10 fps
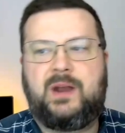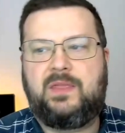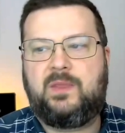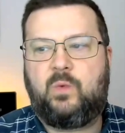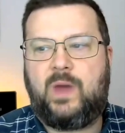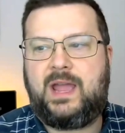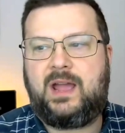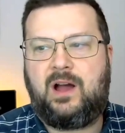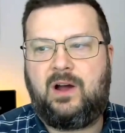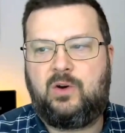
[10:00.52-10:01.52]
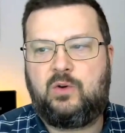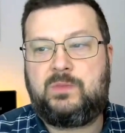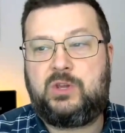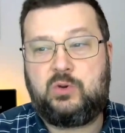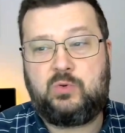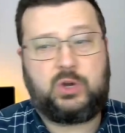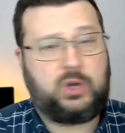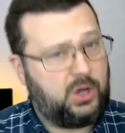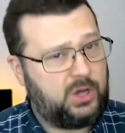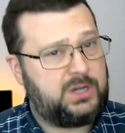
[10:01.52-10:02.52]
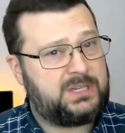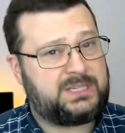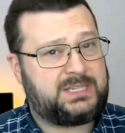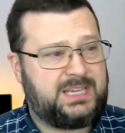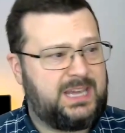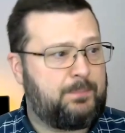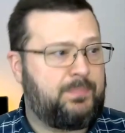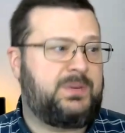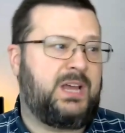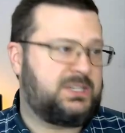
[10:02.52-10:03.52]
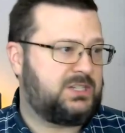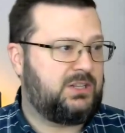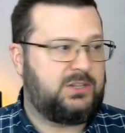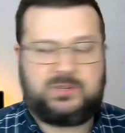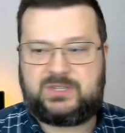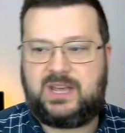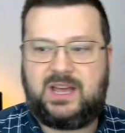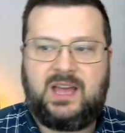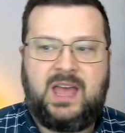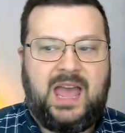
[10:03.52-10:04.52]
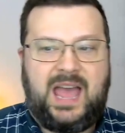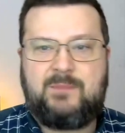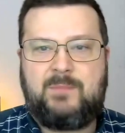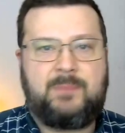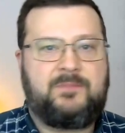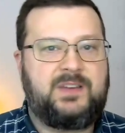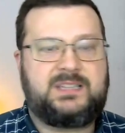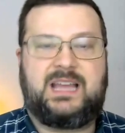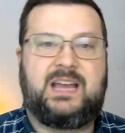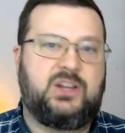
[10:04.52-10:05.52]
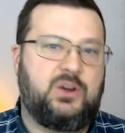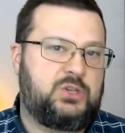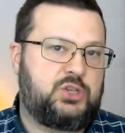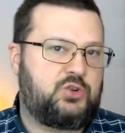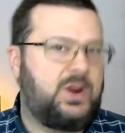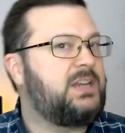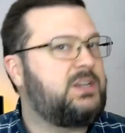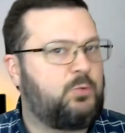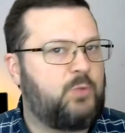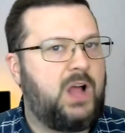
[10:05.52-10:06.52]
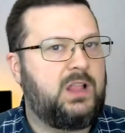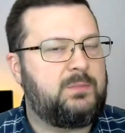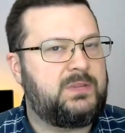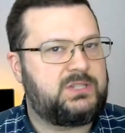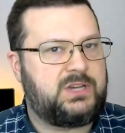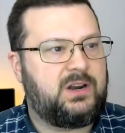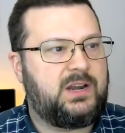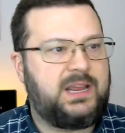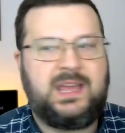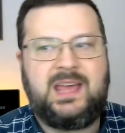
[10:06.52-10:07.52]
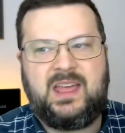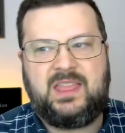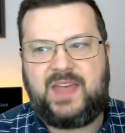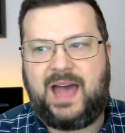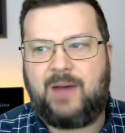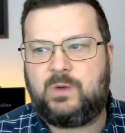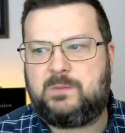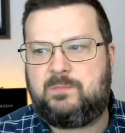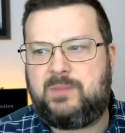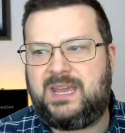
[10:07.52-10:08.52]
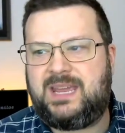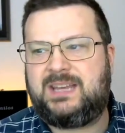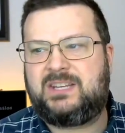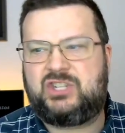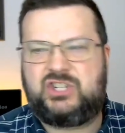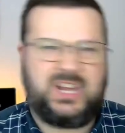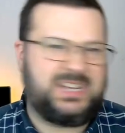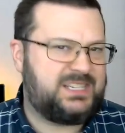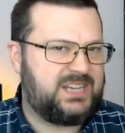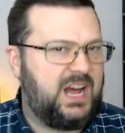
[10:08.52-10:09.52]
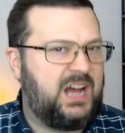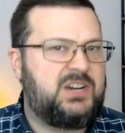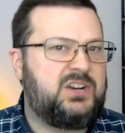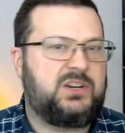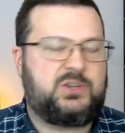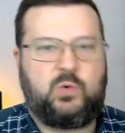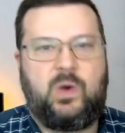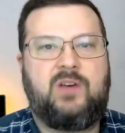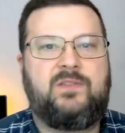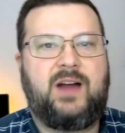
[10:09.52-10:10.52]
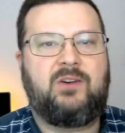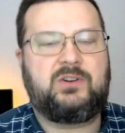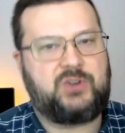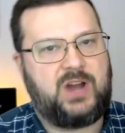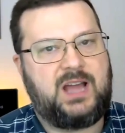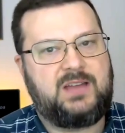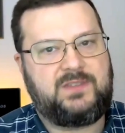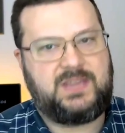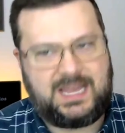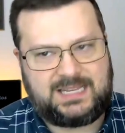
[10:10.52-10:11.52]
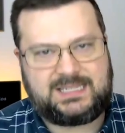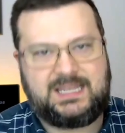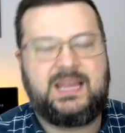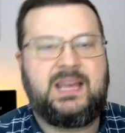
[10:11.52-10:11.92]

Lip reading: on the way home, you could skip Tuscaloosa and Memphis and go straight to Rolla, Missouri. That would be just under a 12-hour drive. Yes,